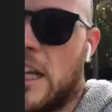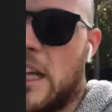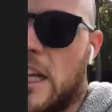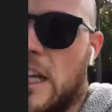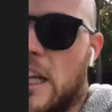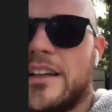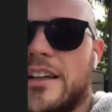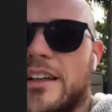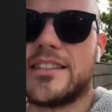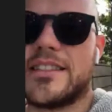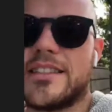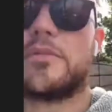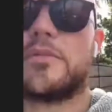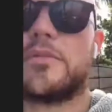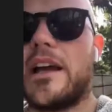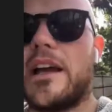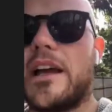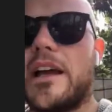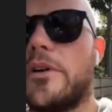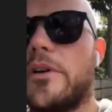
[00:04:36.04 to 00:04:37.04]
It's a numbers
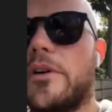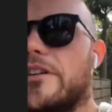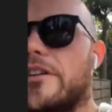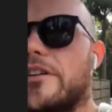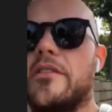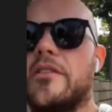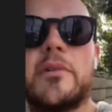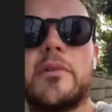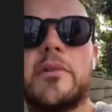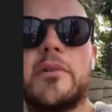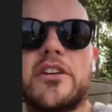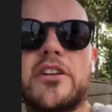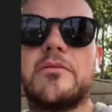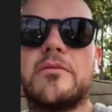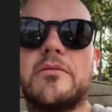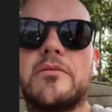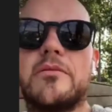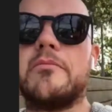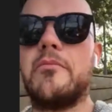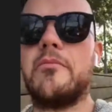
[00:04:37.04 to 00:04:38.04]
game when you're
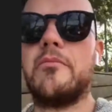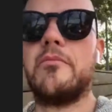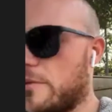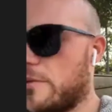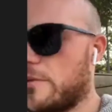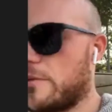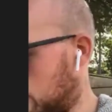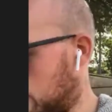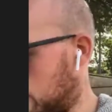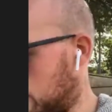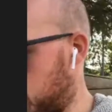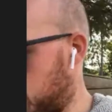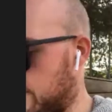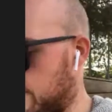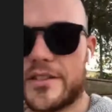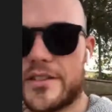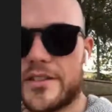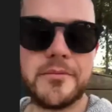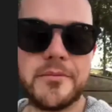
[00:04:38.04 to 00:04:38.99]
building a business.